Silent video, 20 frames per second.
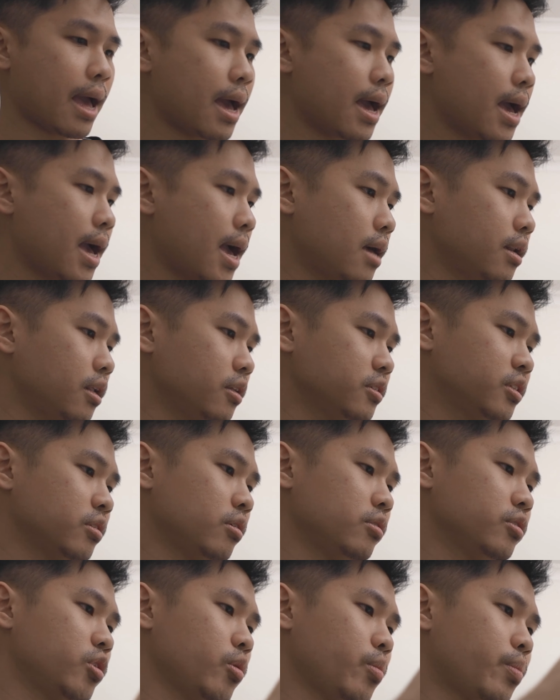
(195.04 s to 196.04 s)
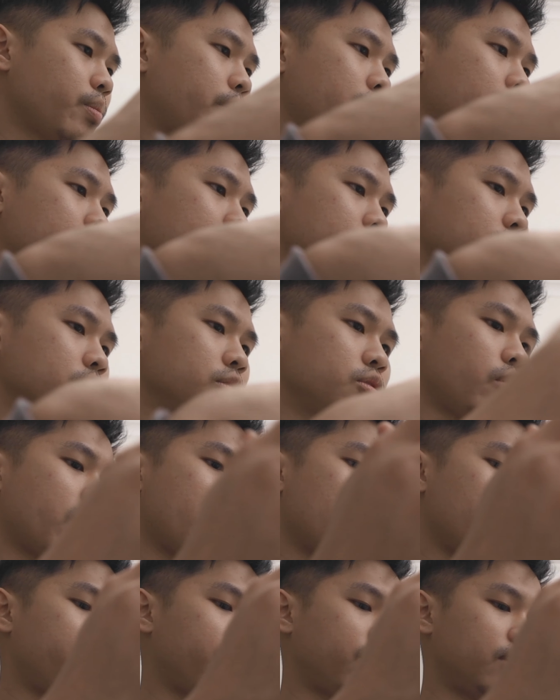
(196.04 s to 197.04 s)
And it's also better to
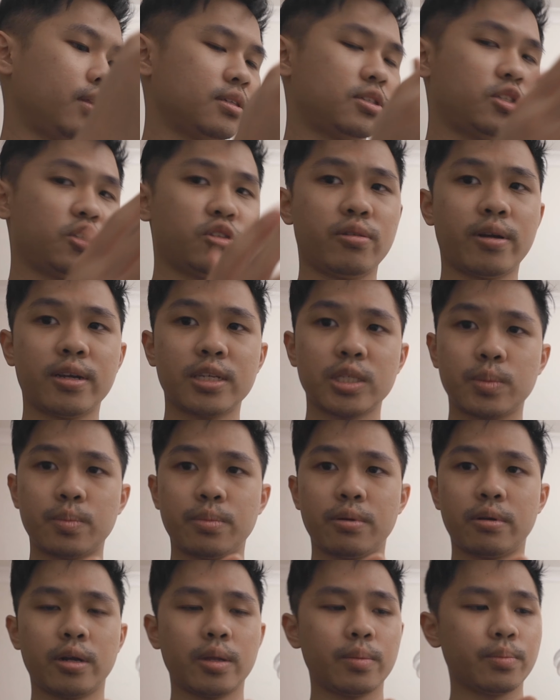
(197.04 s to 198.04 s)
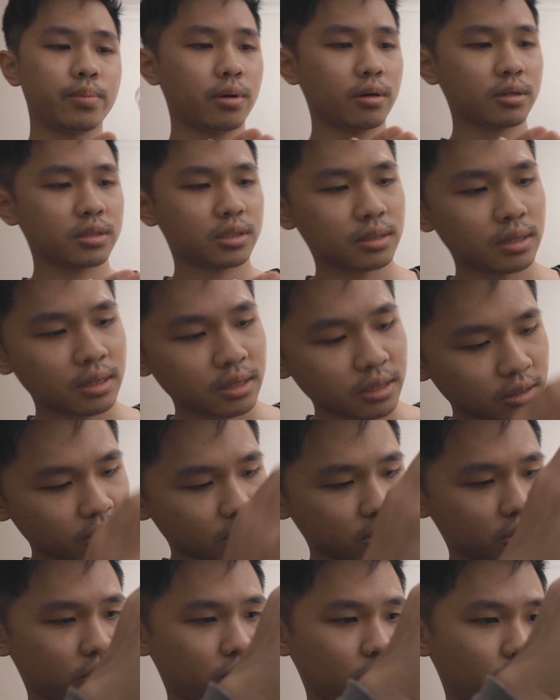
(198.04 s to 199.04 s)
have this transparent box
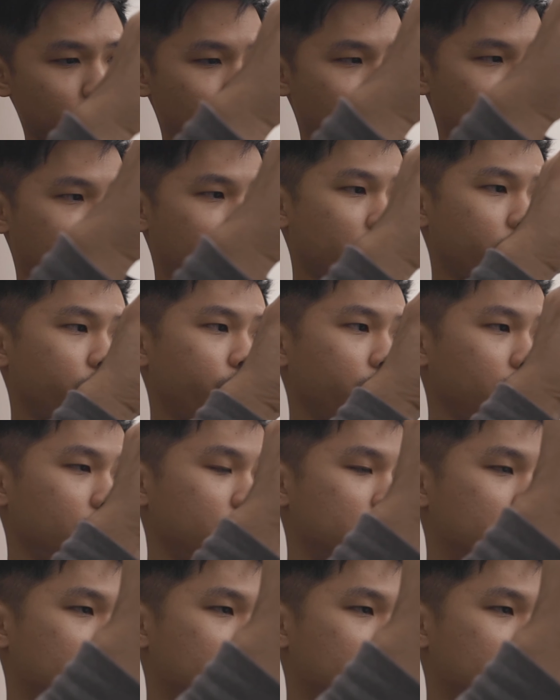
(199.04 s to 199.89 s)
so you can really